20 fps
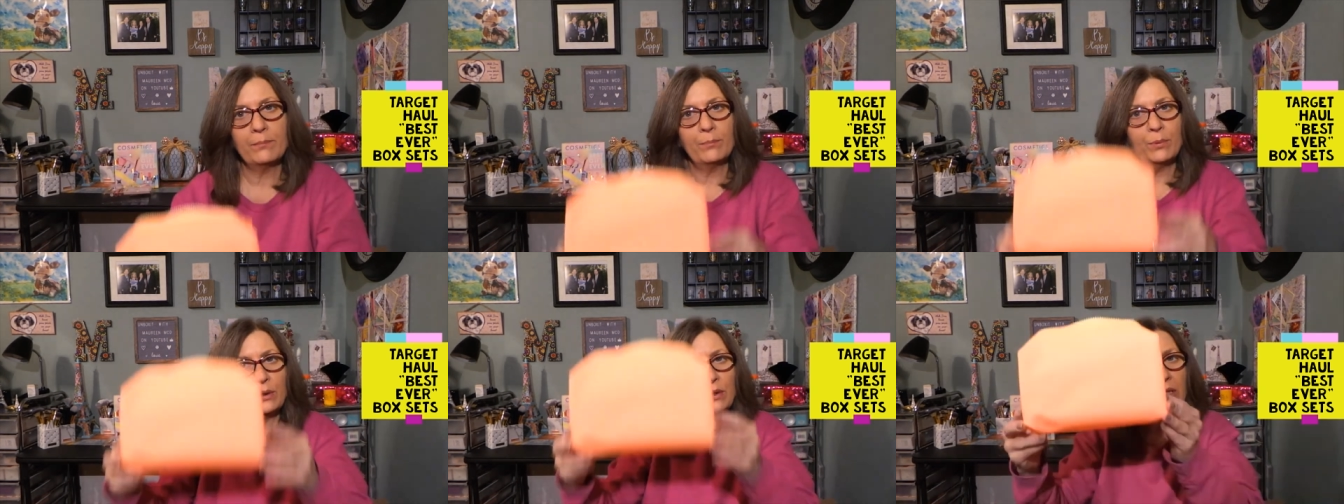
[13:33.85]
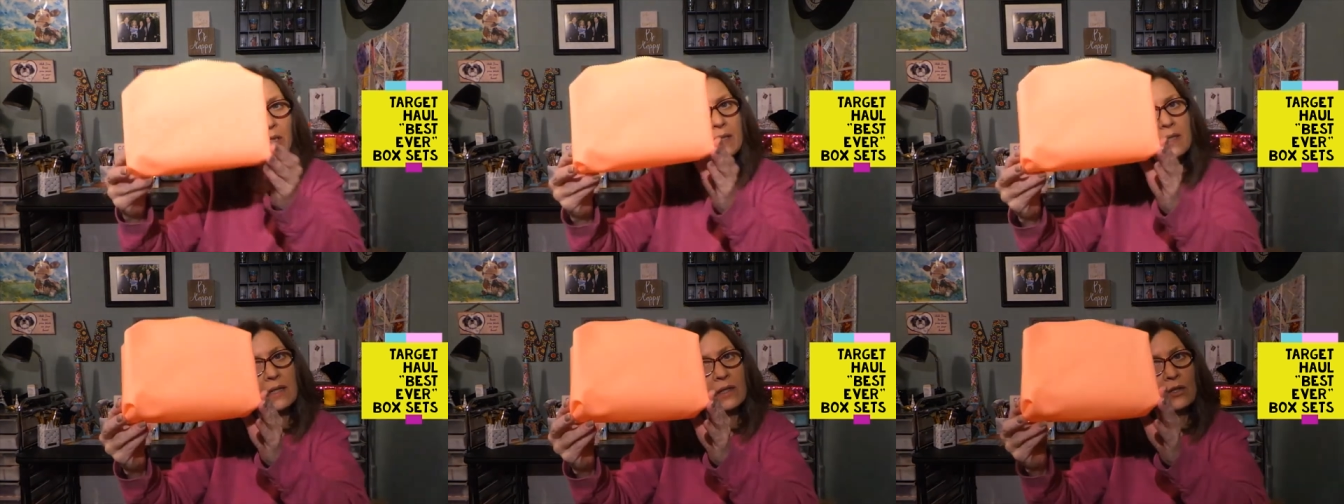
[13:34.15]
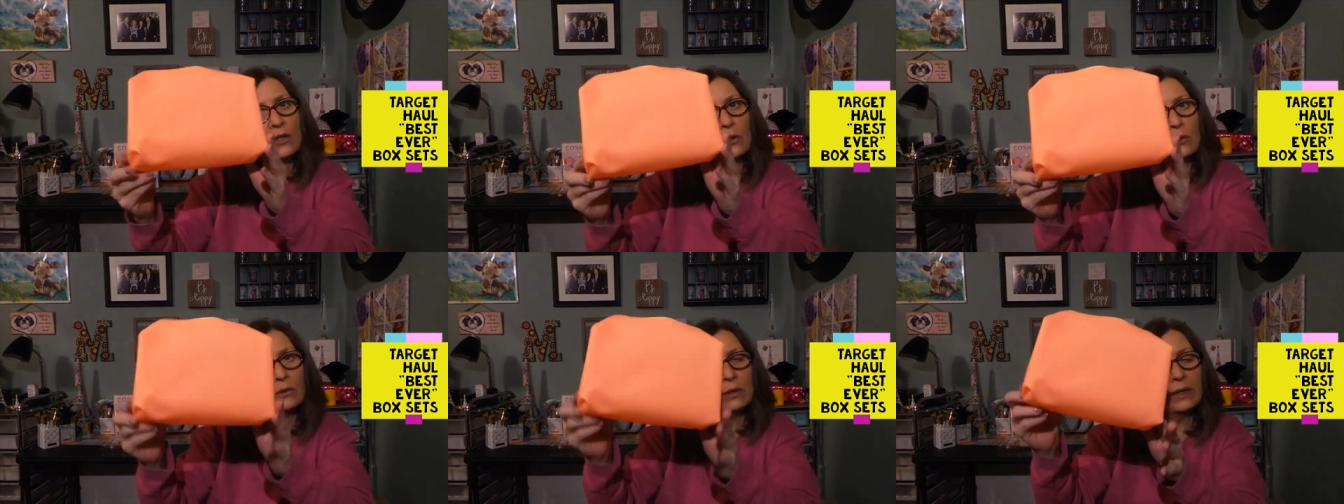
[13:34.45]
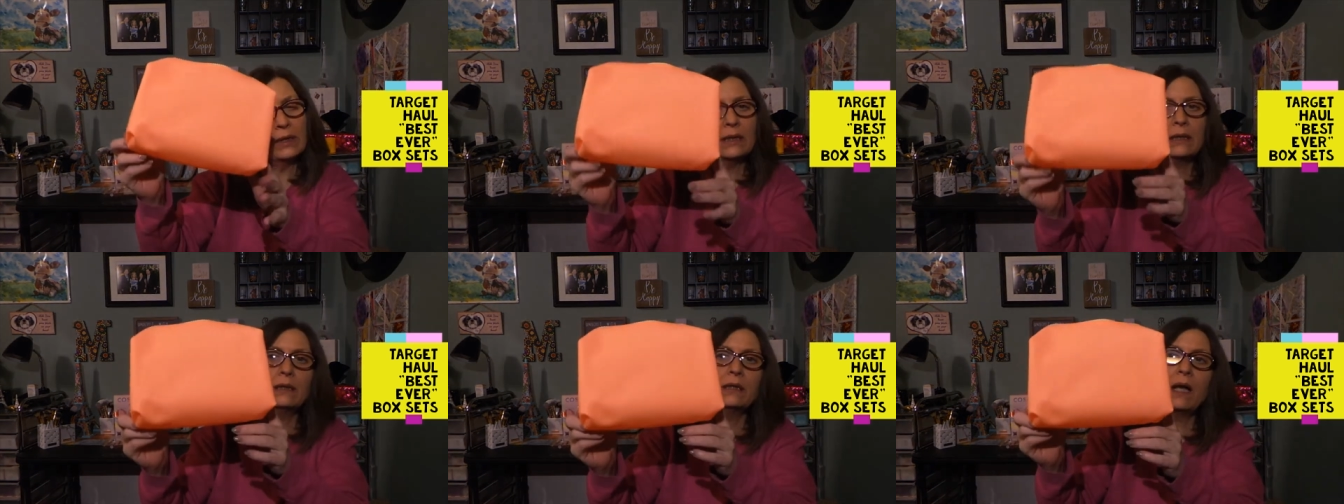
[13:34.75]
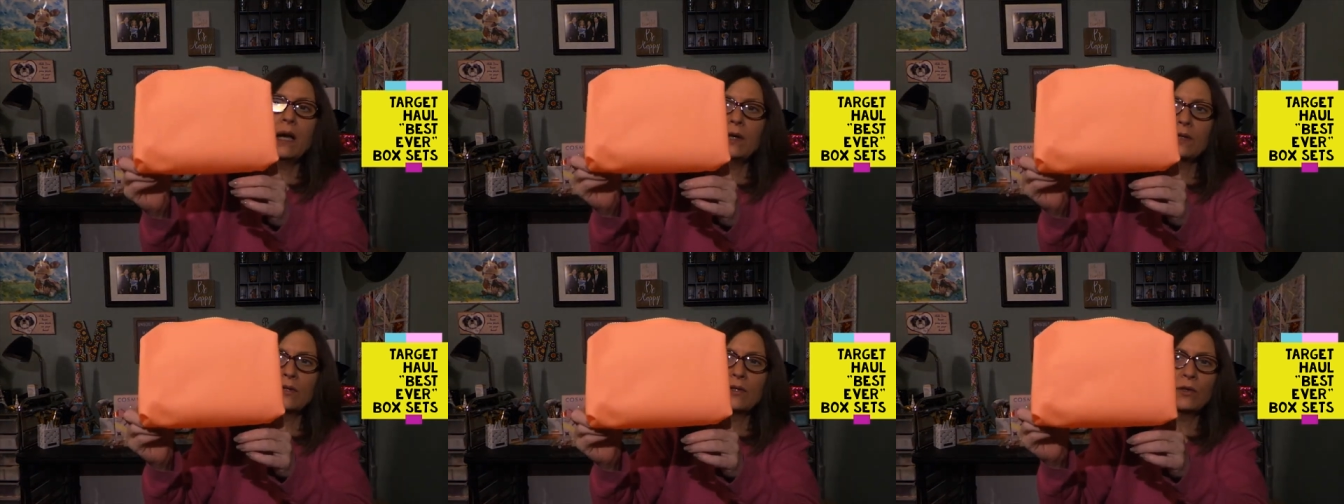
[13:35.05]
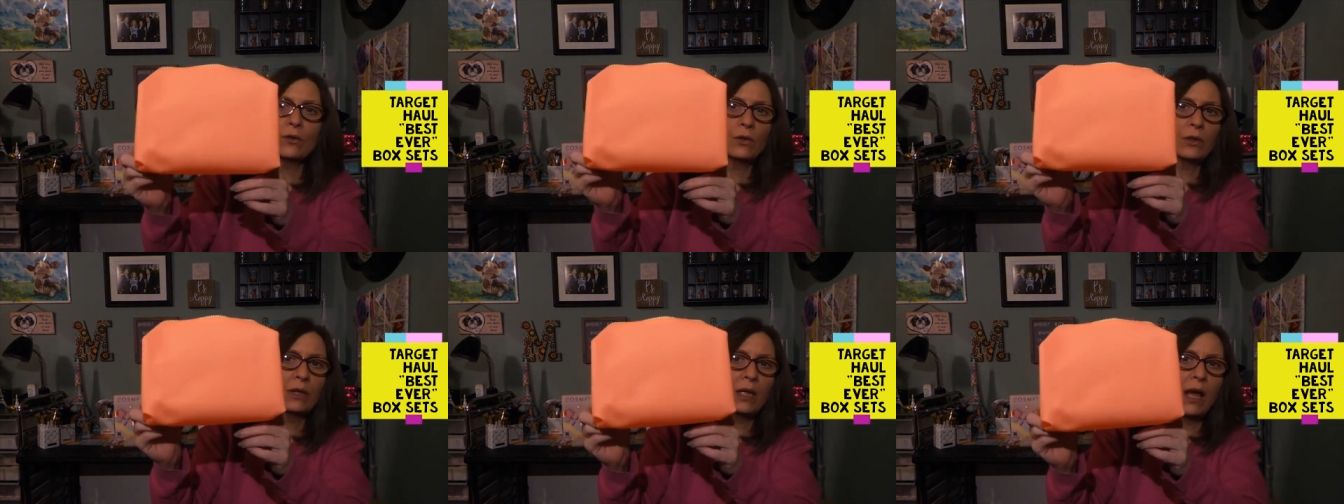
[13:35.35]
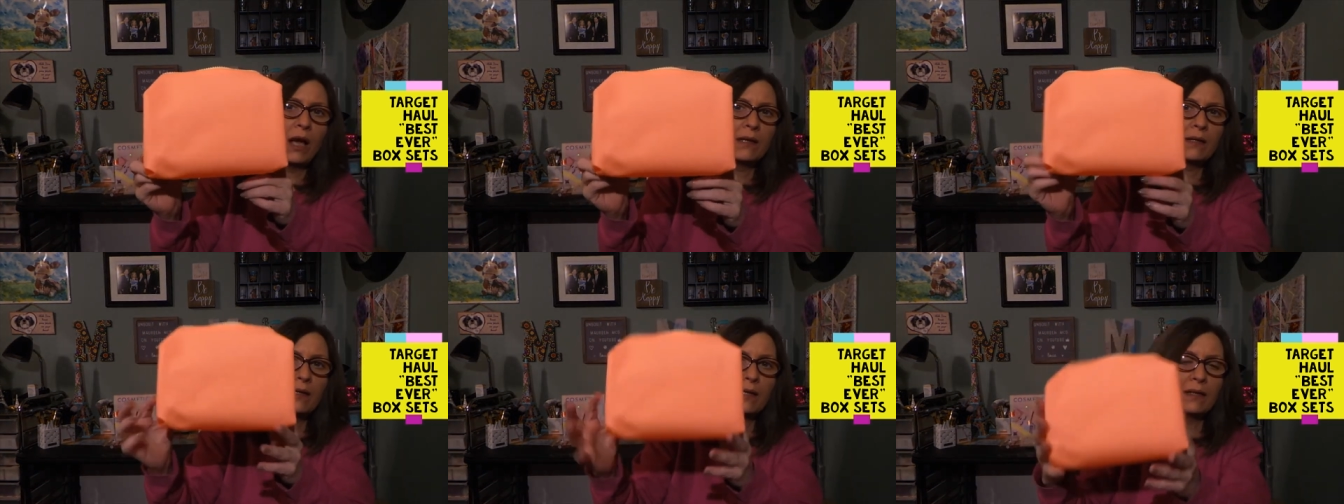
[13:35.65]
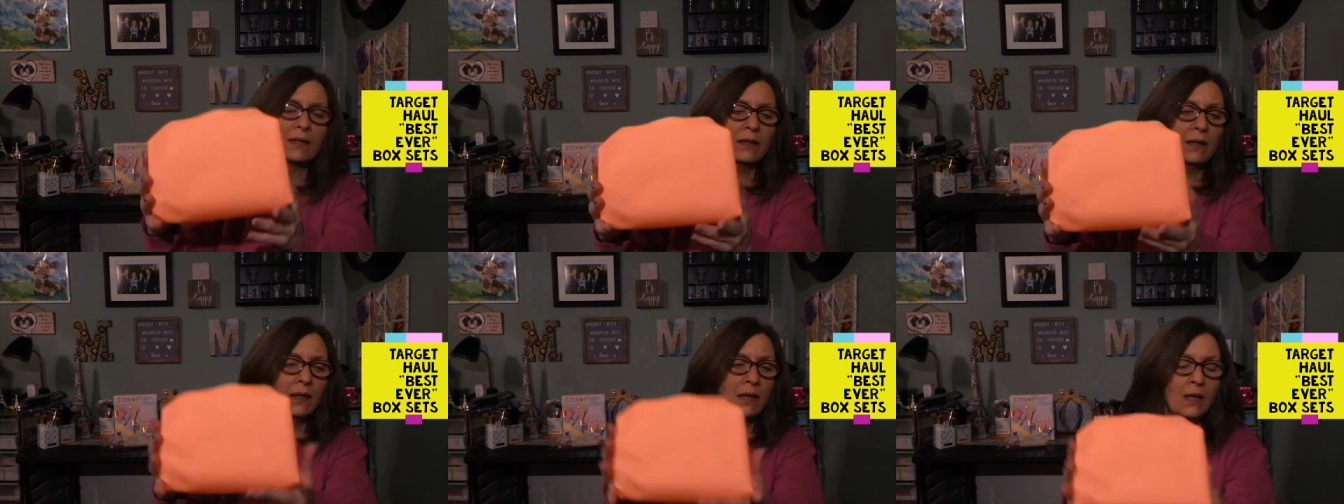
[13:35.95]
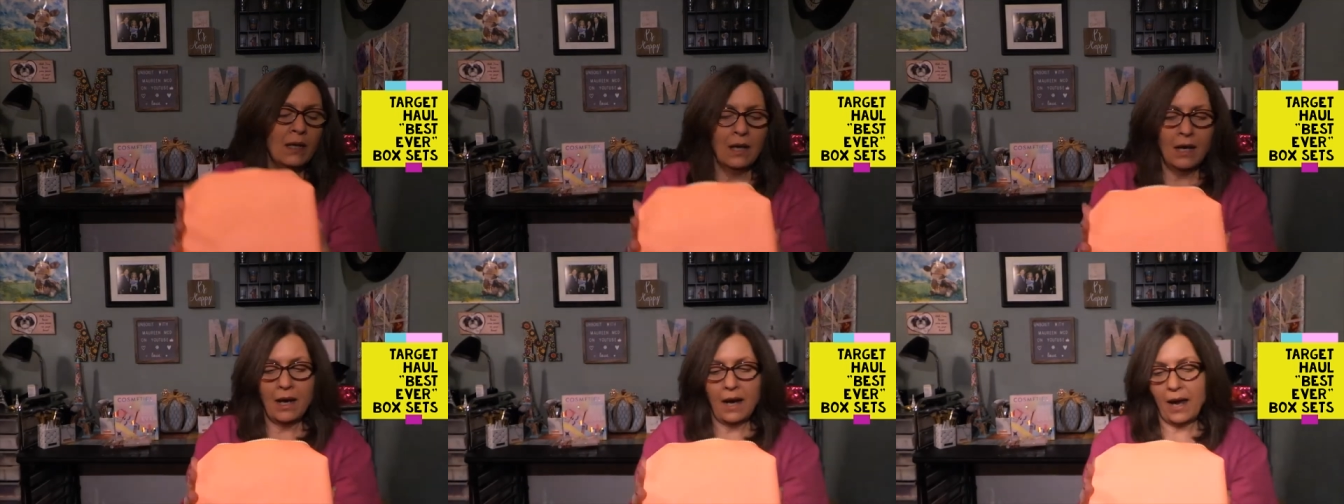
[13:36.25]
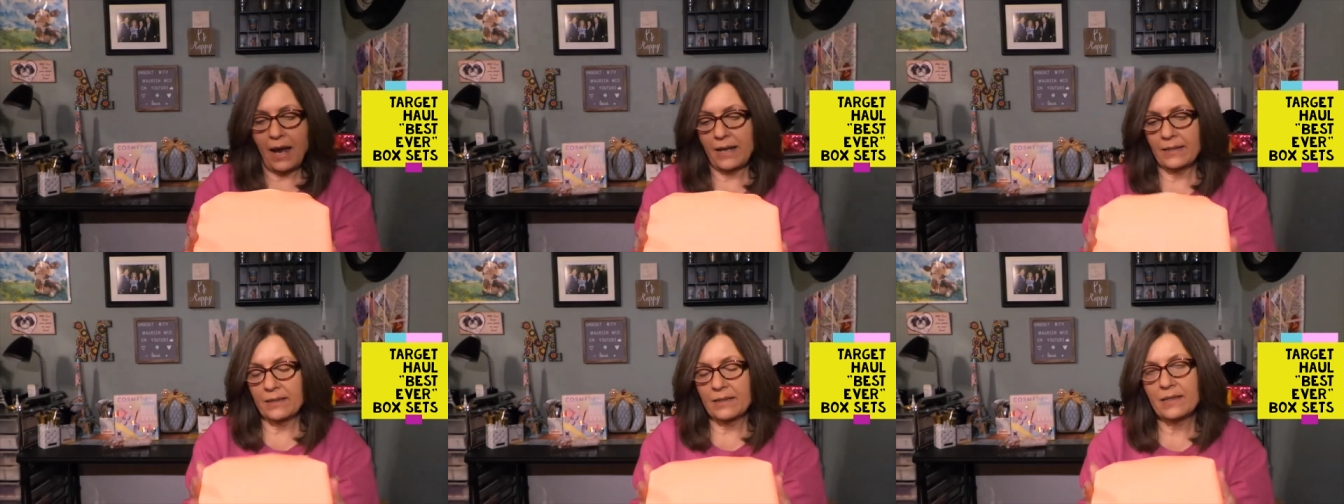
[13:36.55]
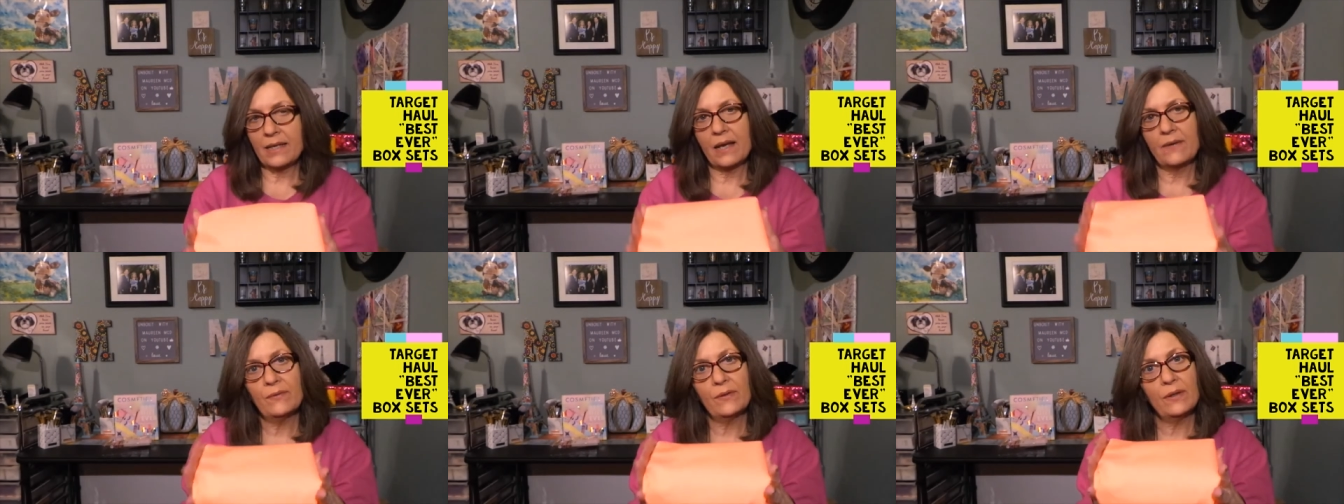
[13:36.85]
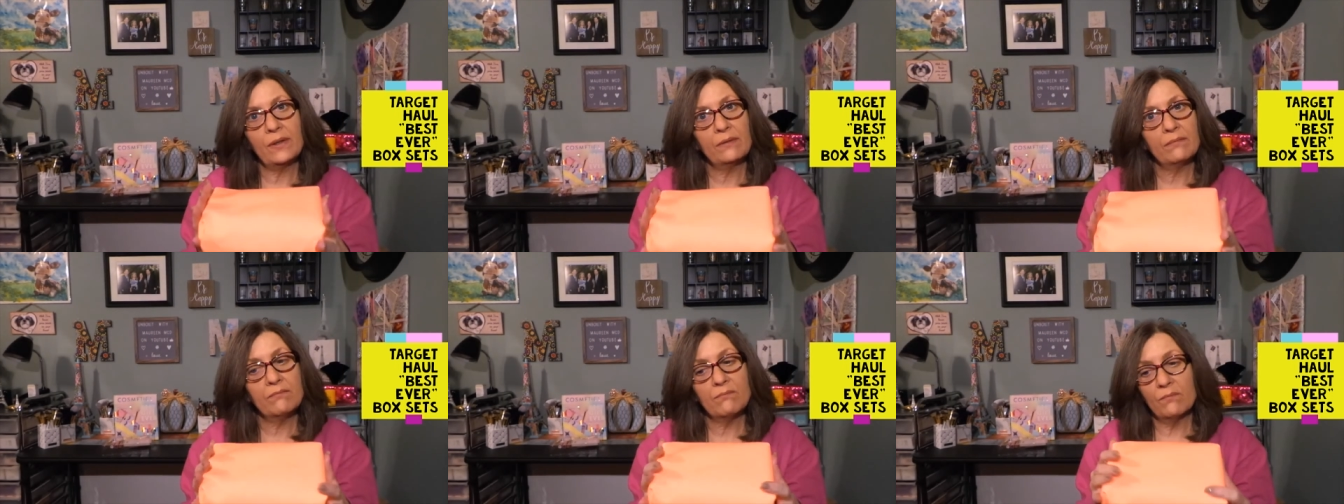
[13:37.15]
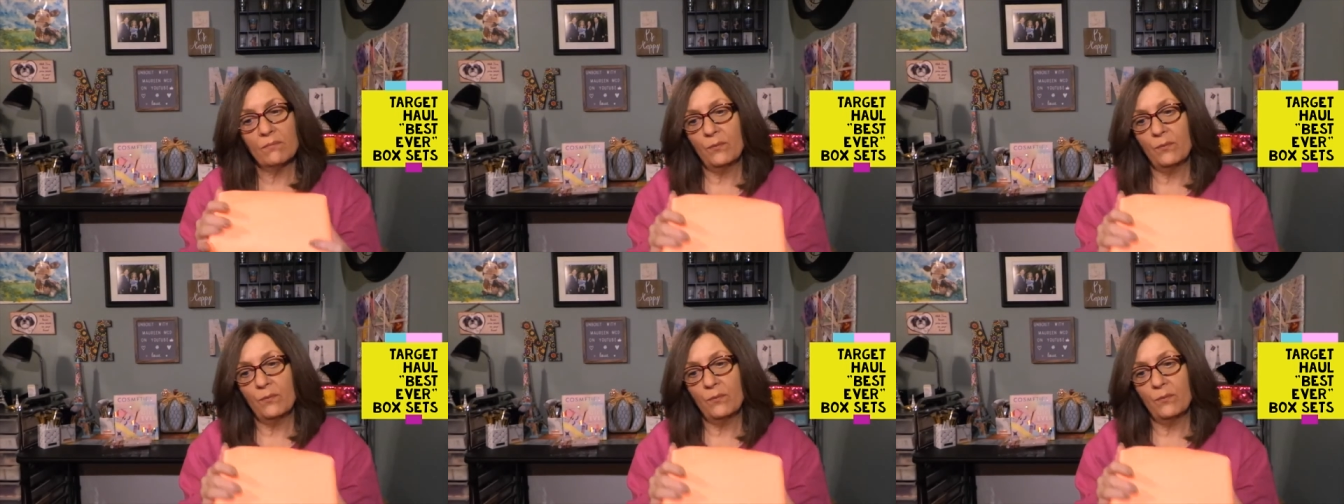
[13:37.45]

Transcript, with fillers: put this in your linen closet or closet and save it,